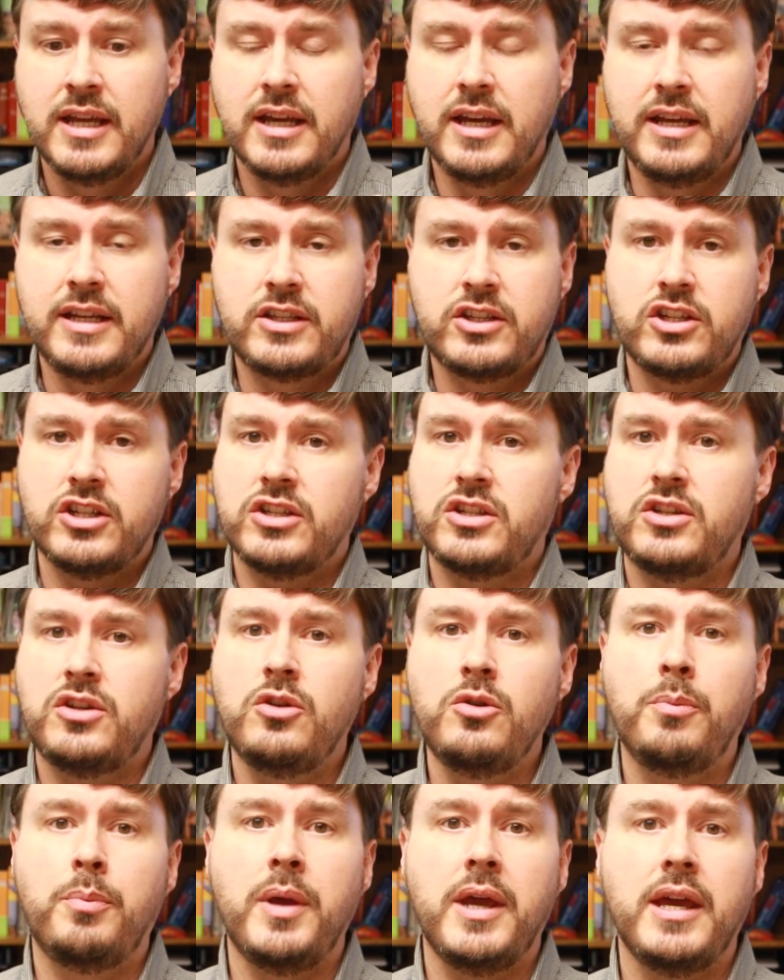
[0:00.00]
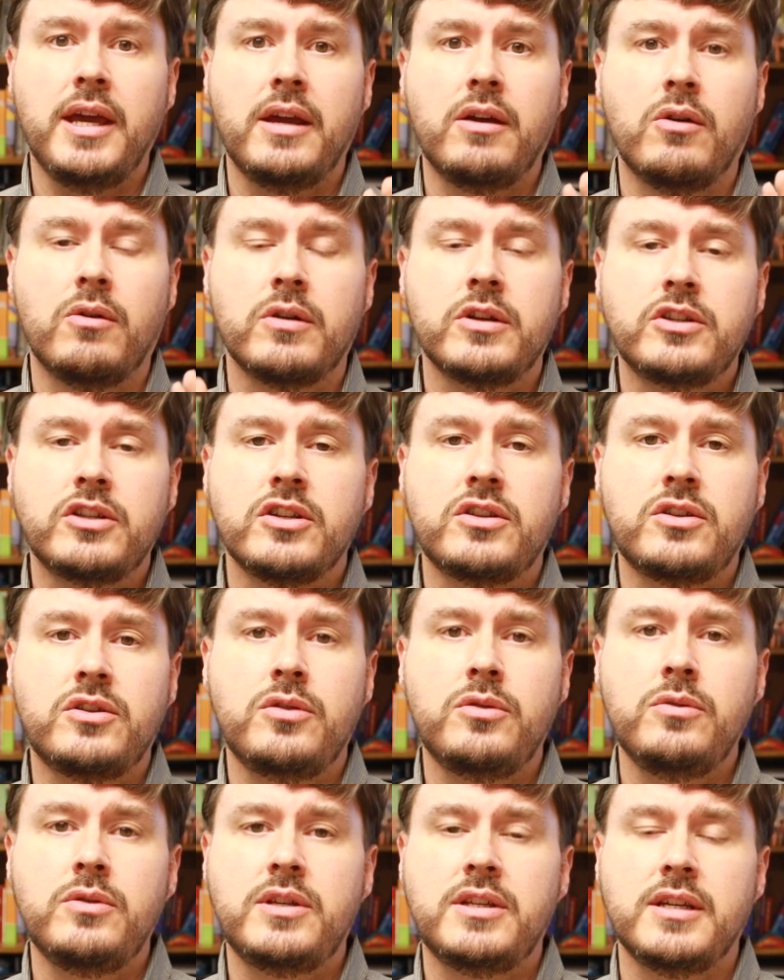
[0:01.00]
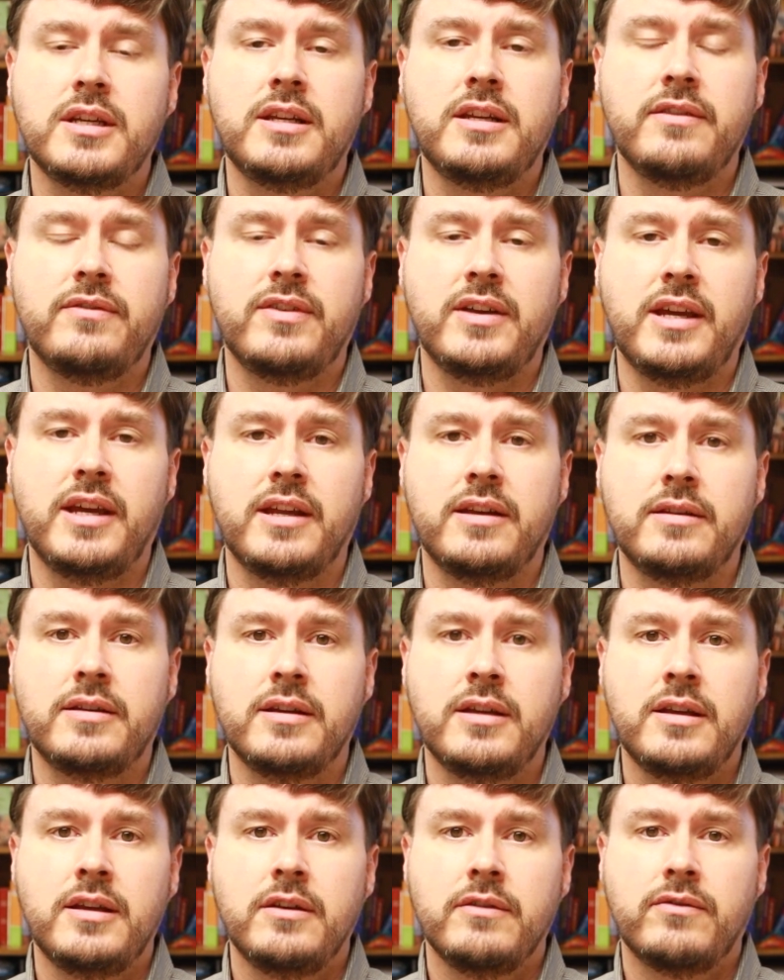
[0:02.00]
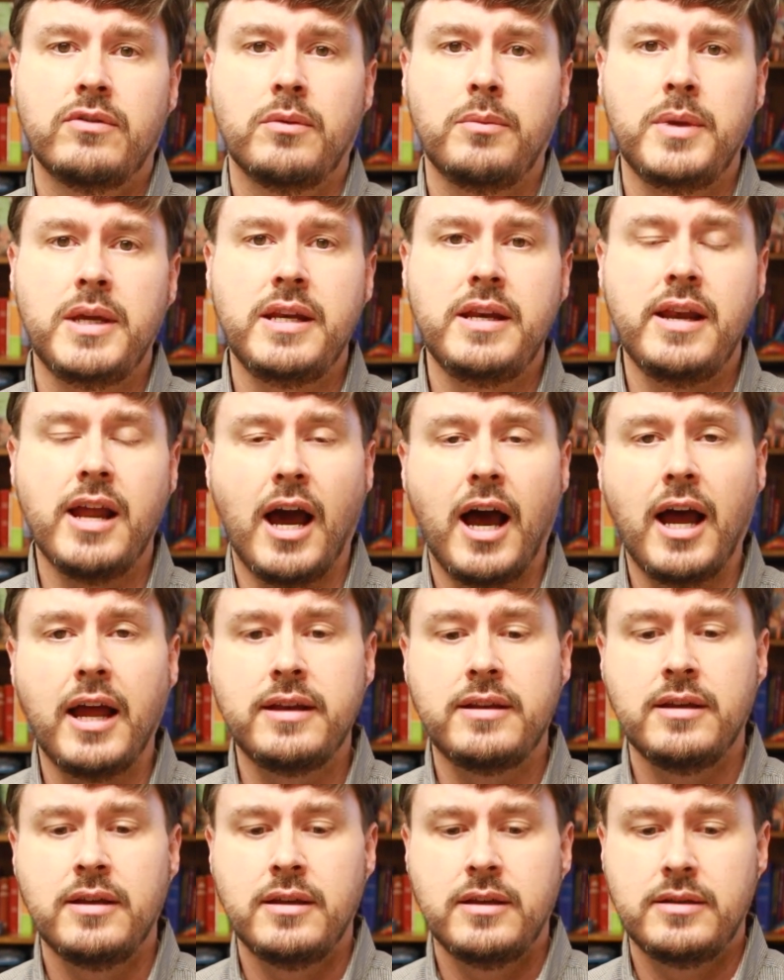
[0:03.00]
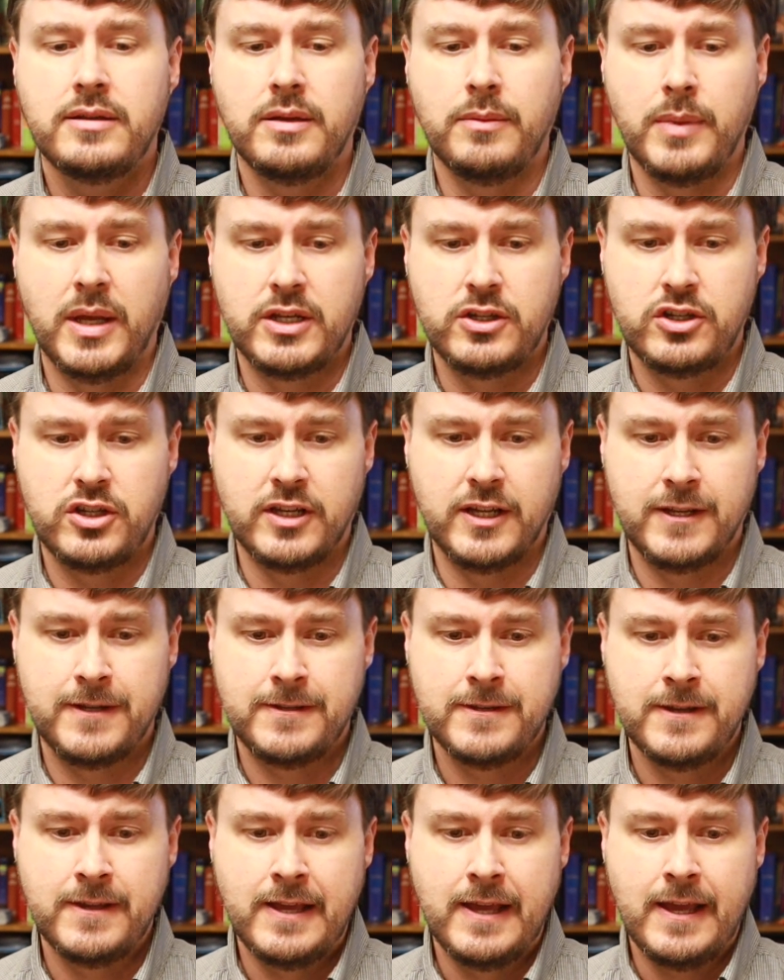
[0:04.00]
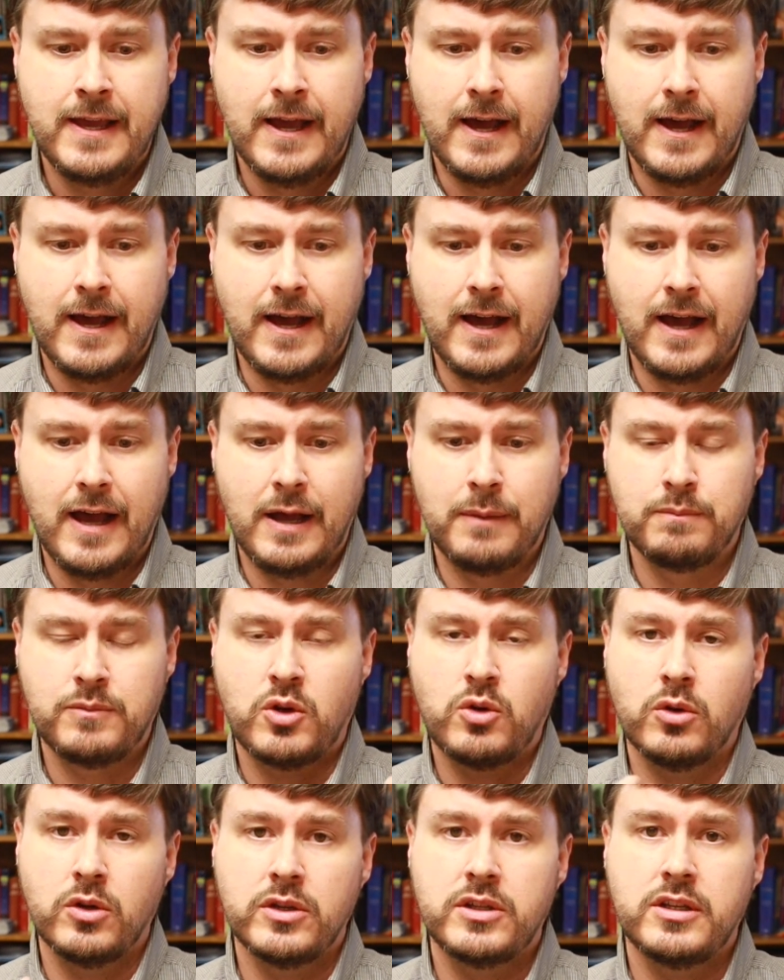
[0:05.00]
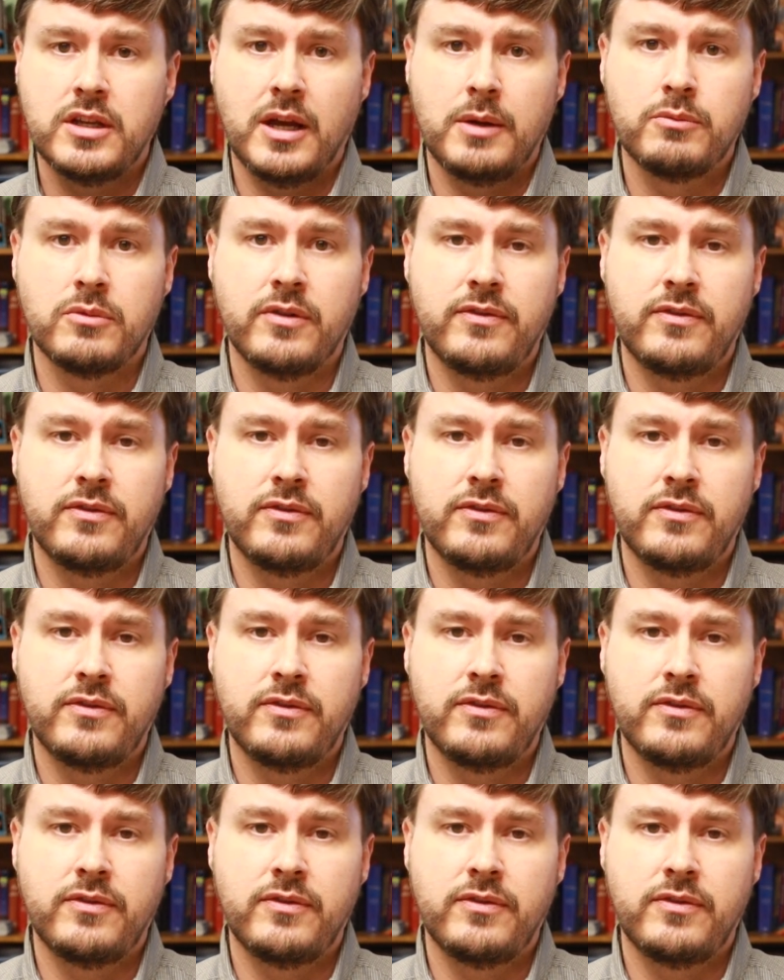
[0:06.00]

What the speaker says: it's just too big or it's just too significant for me not to mention it. Of course, I'm